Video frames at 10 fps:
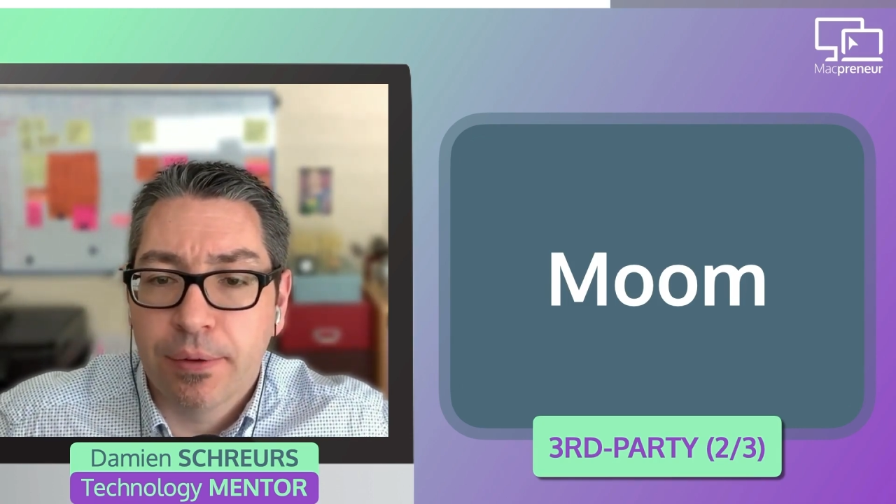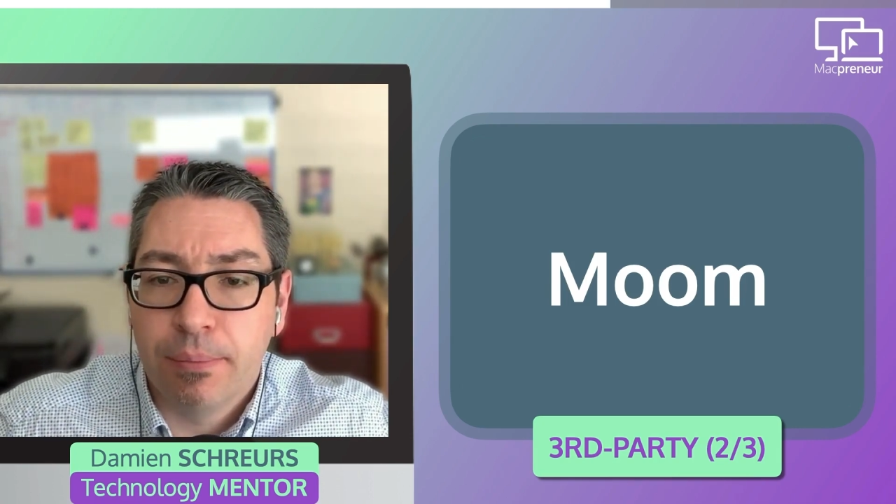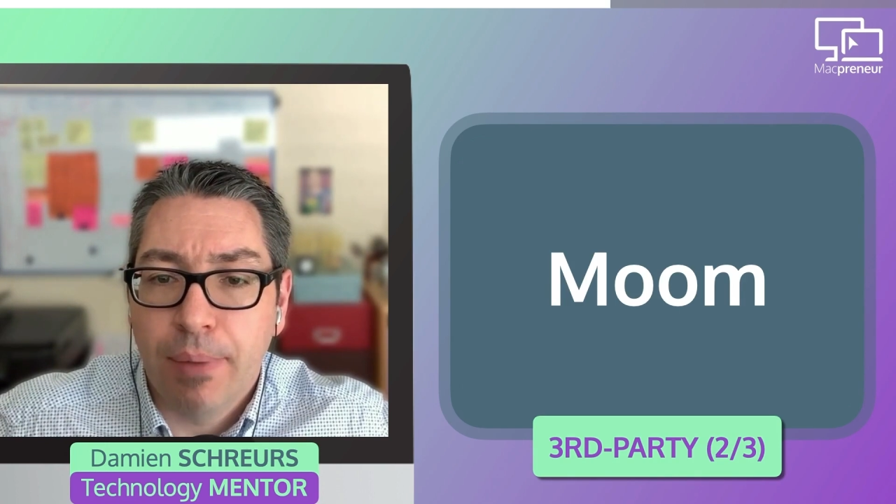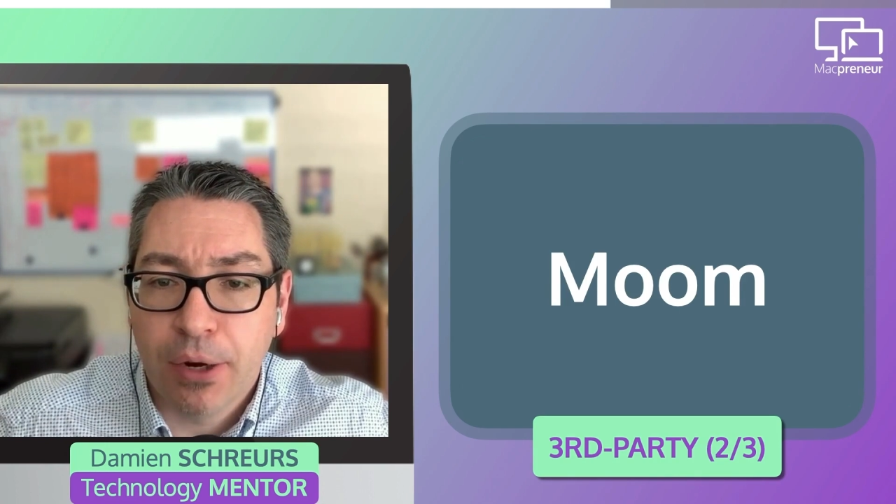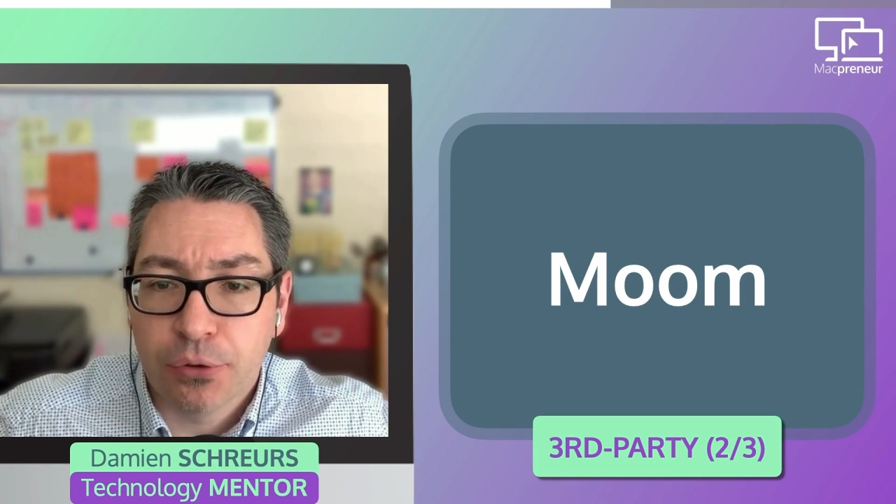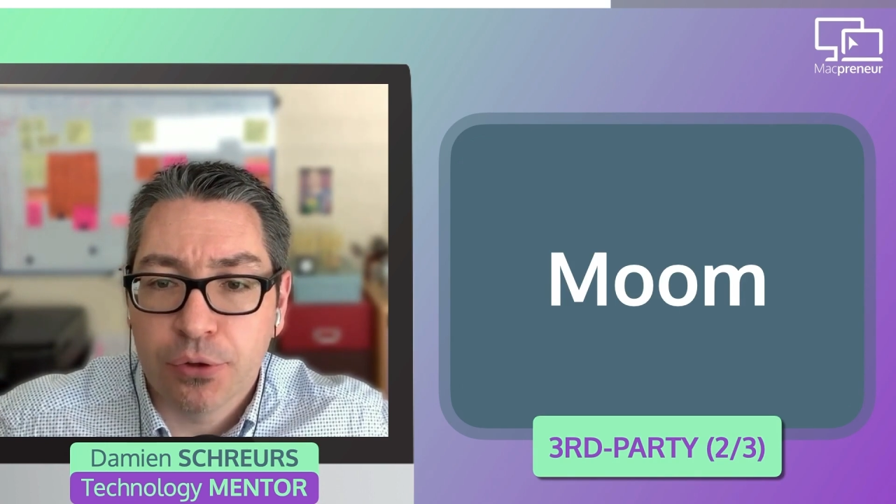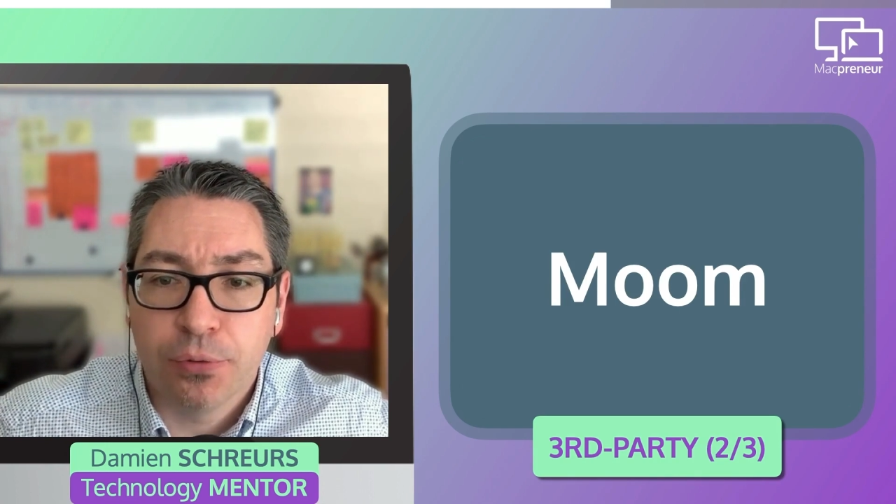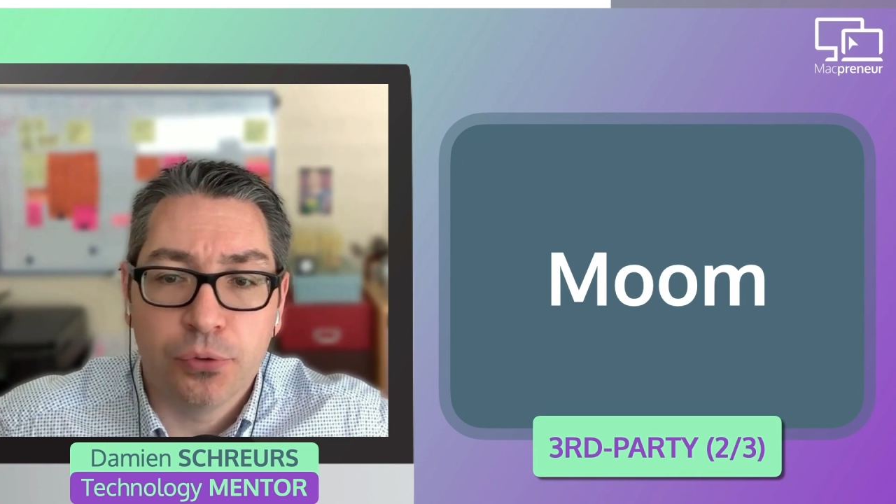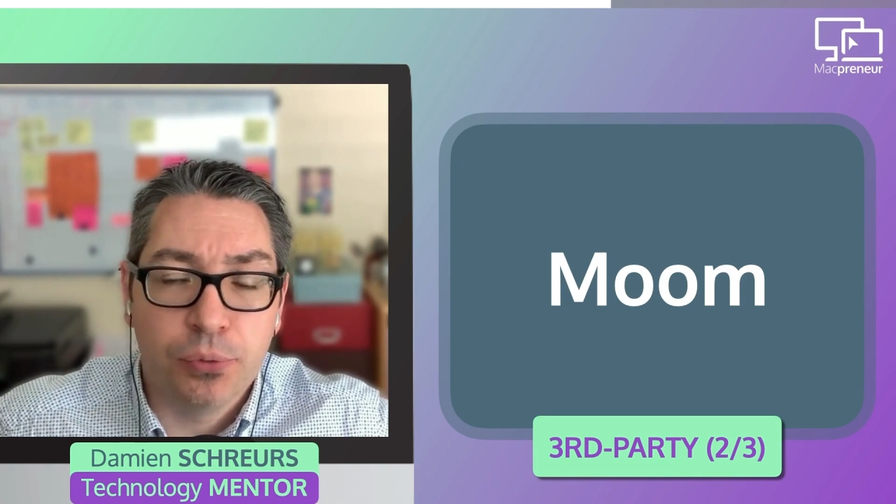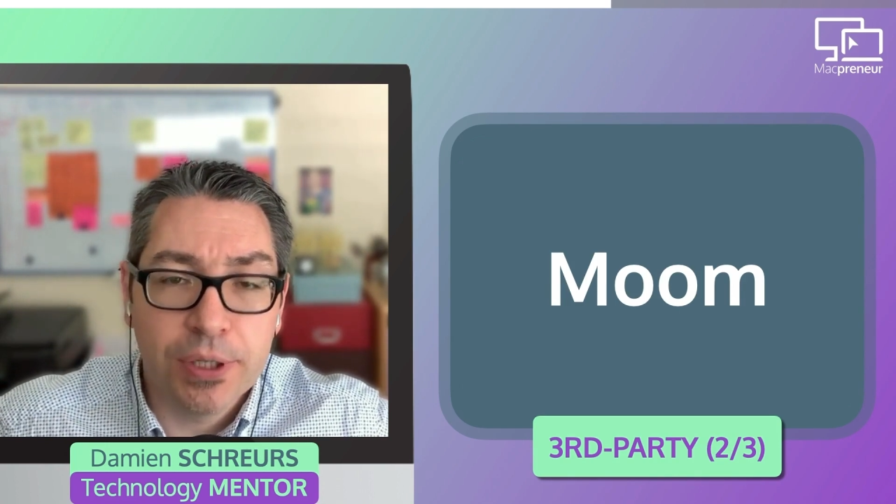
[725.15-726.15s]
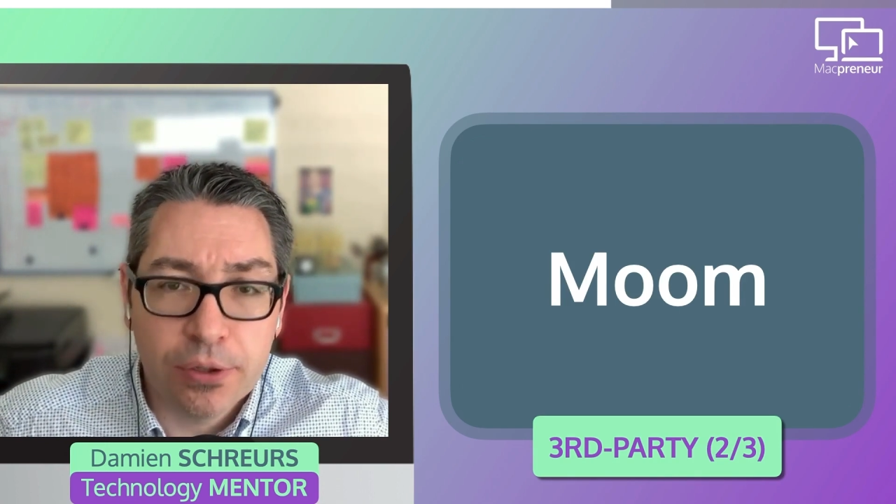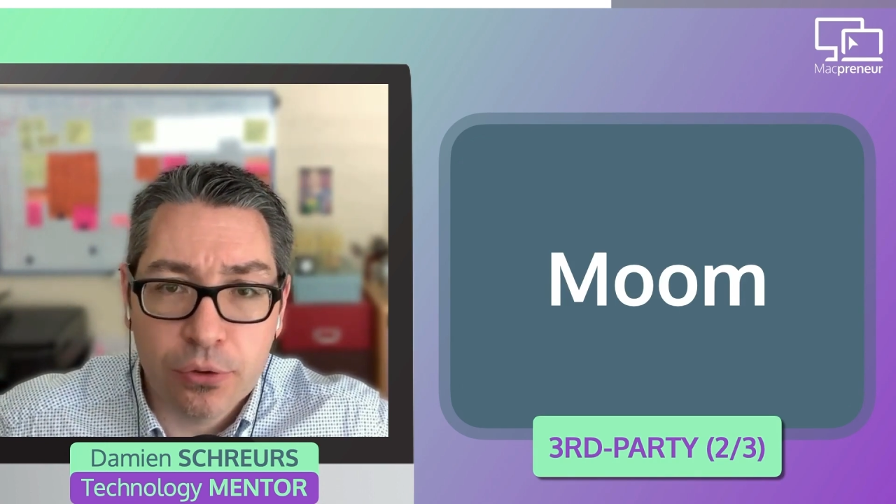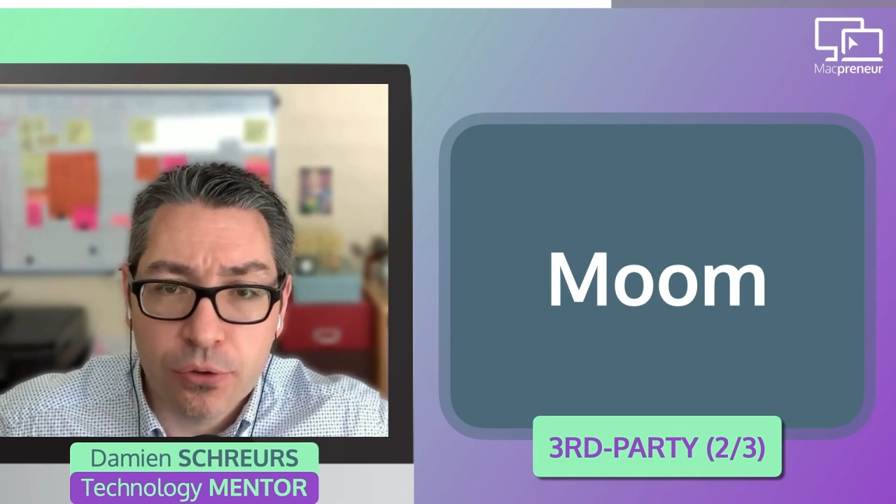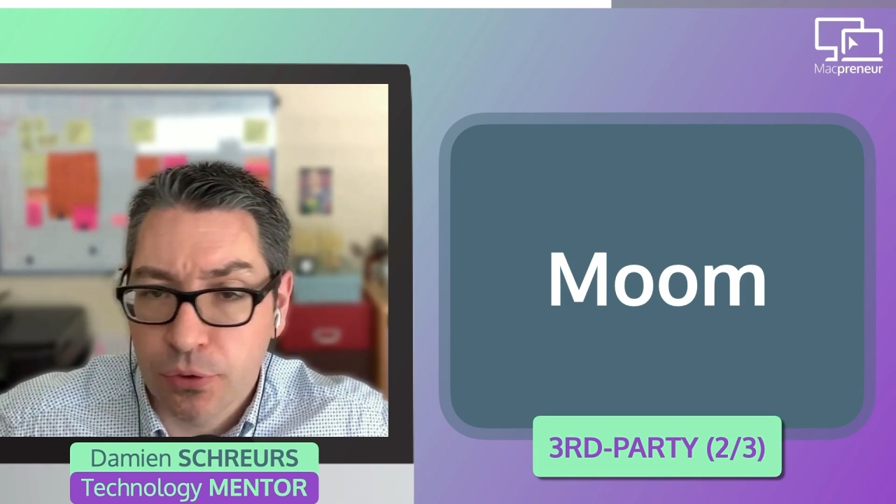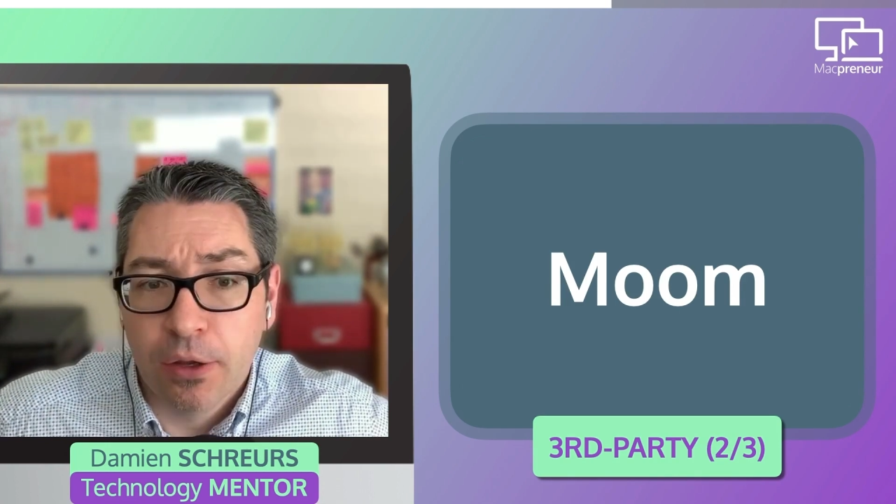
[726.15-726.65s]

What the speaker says: Microsoft Windows,